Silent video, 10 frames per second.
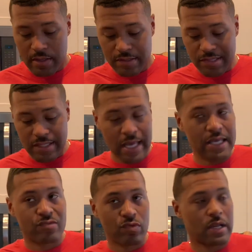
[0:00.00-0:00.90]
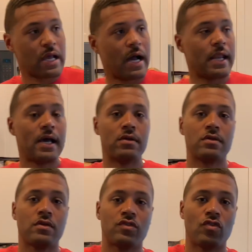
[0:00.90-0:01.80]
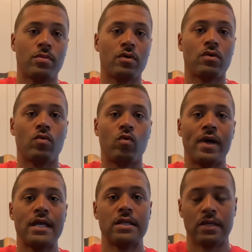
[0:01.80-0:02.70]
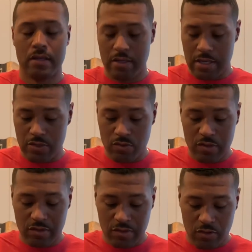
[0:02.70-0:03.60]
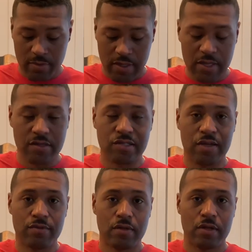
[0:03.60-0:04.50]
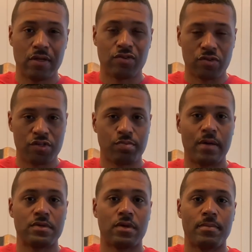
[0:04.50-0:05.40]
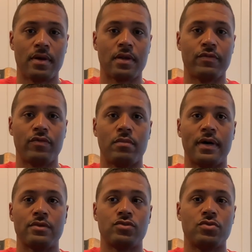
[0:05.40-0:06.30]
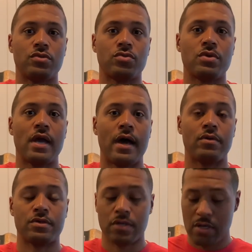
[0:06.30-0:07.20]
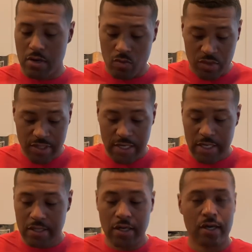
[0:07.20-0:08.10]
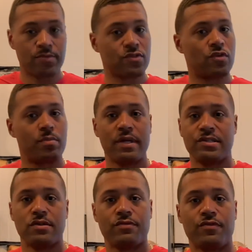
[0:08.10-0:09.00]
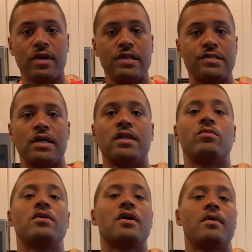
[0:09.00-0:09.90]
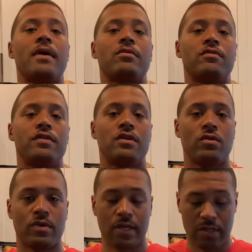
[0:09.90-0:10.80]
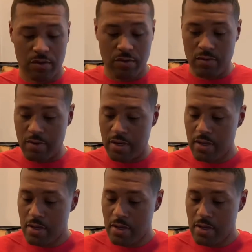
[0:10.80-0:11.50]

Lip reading: Today is really hot out, so I'm gonna wait and do this a little bit later this evening. So this is probably gonna marinate for about 2 to 3 hours. Once I get it done, I'm just gonna place it in the fridge, and then we'll come back with the video when I get the grill ready.